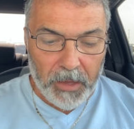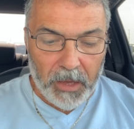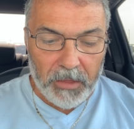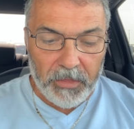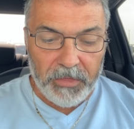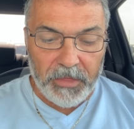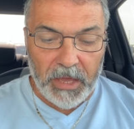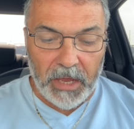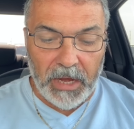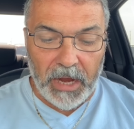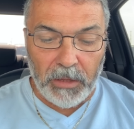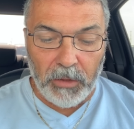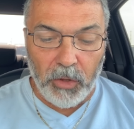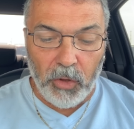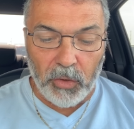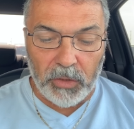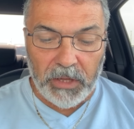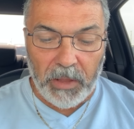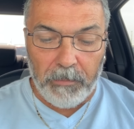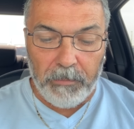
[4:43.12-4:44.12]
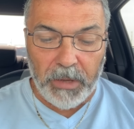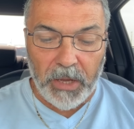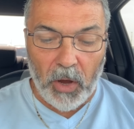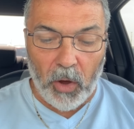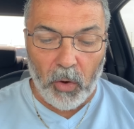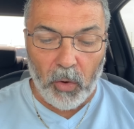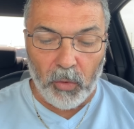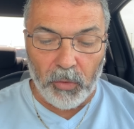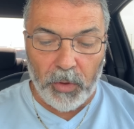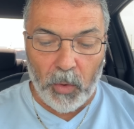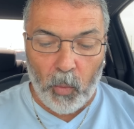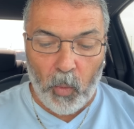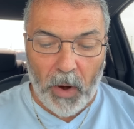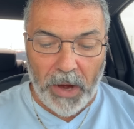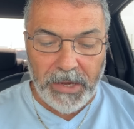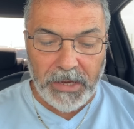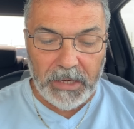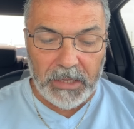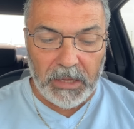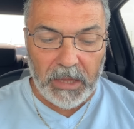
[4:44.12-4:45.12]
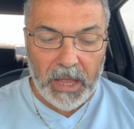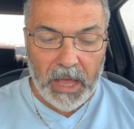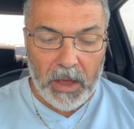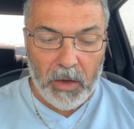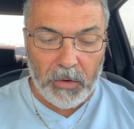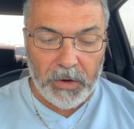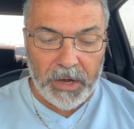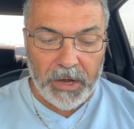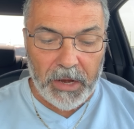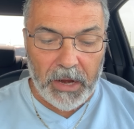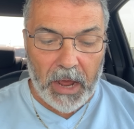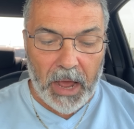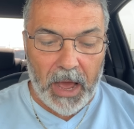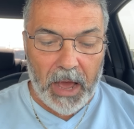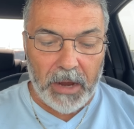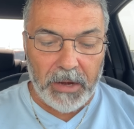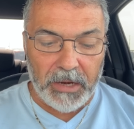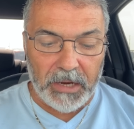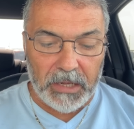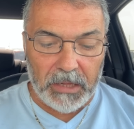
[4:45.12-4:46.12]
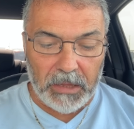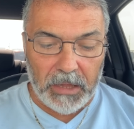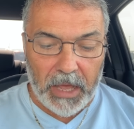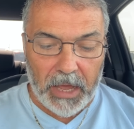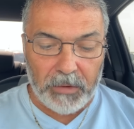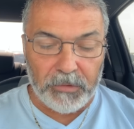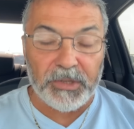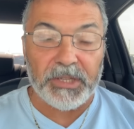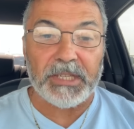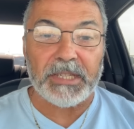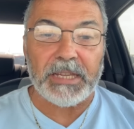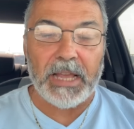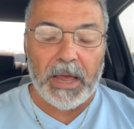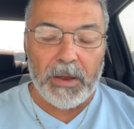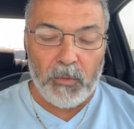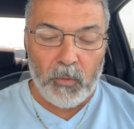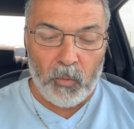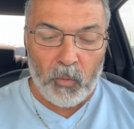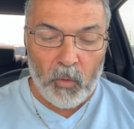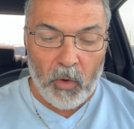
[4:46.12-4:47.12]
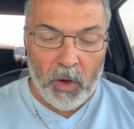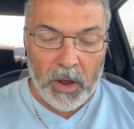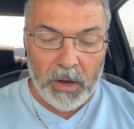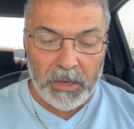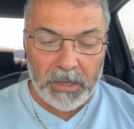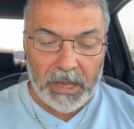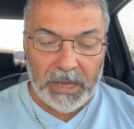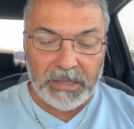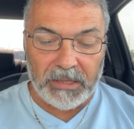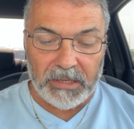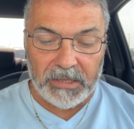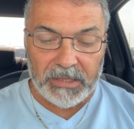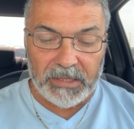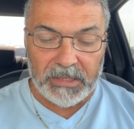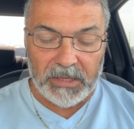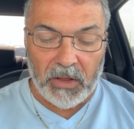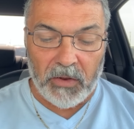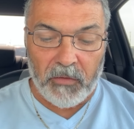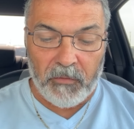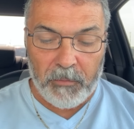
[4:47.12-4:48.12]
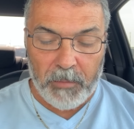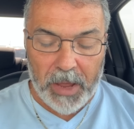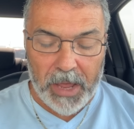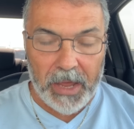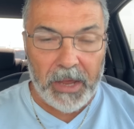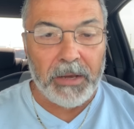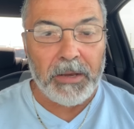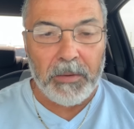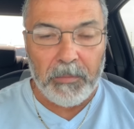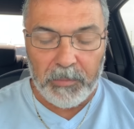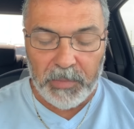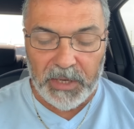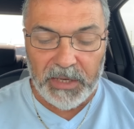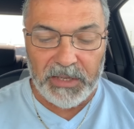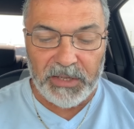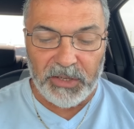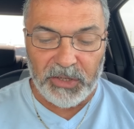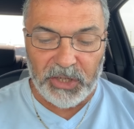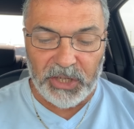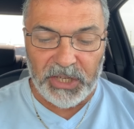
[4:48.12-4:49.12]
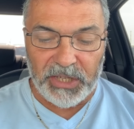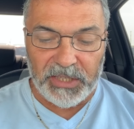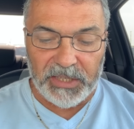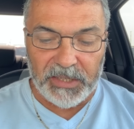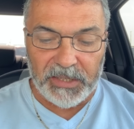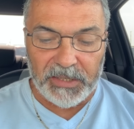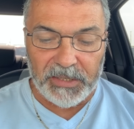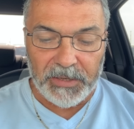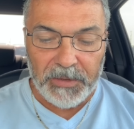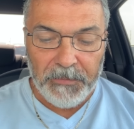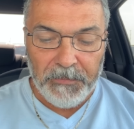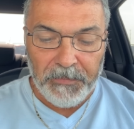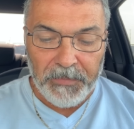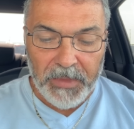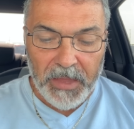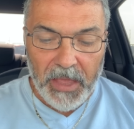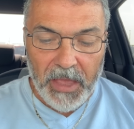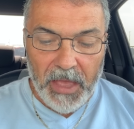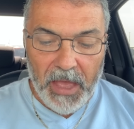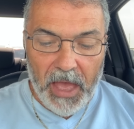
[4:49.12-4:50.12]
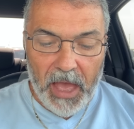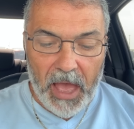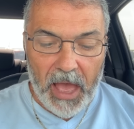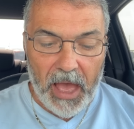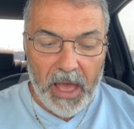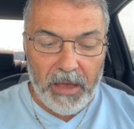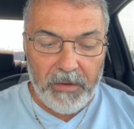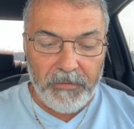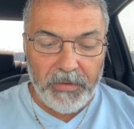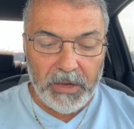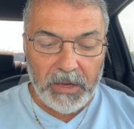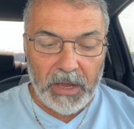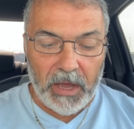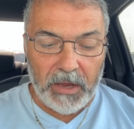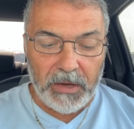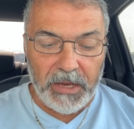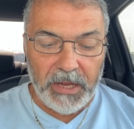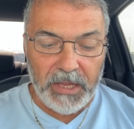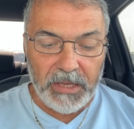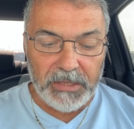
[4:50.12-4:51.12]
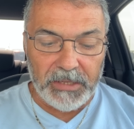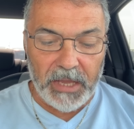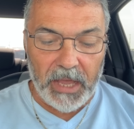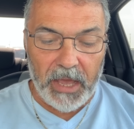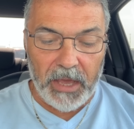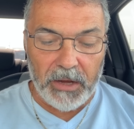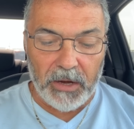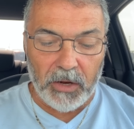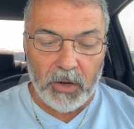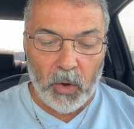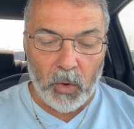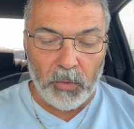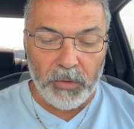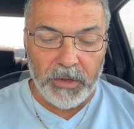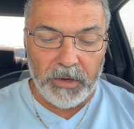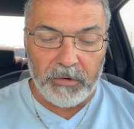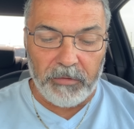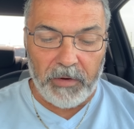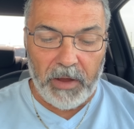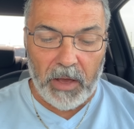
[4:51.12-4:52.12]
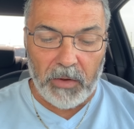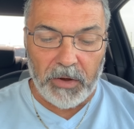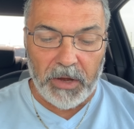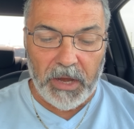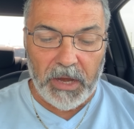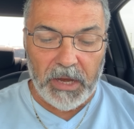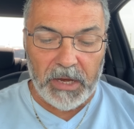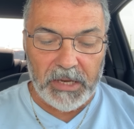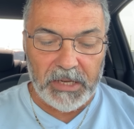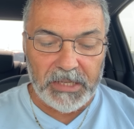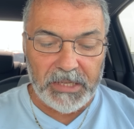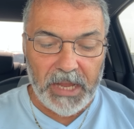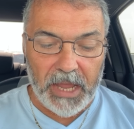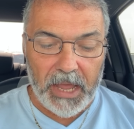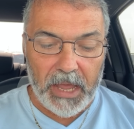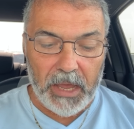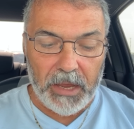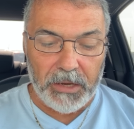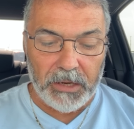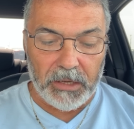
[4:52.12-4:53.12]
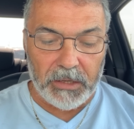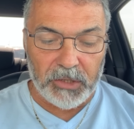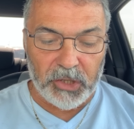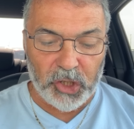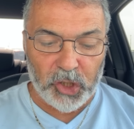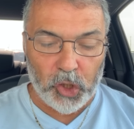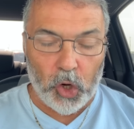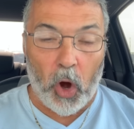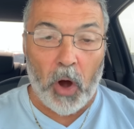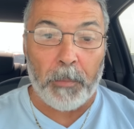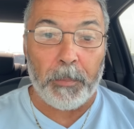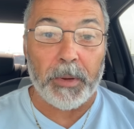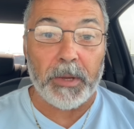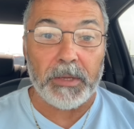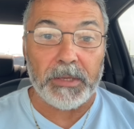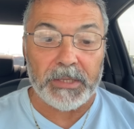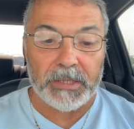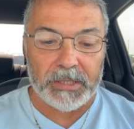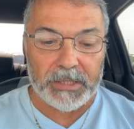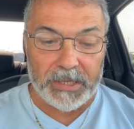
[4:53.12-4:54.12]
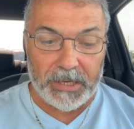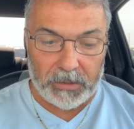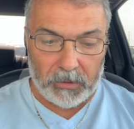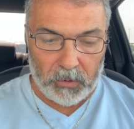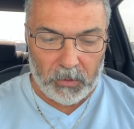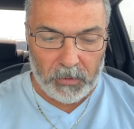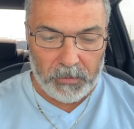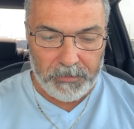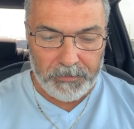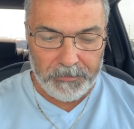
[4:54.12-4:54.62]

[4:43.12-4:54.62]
Then I looked, and behold, a white cloud, and on the cloud sat one like the Son of Man, being Jesus, having on his head a golden crown, and in his hand a sharp sickle.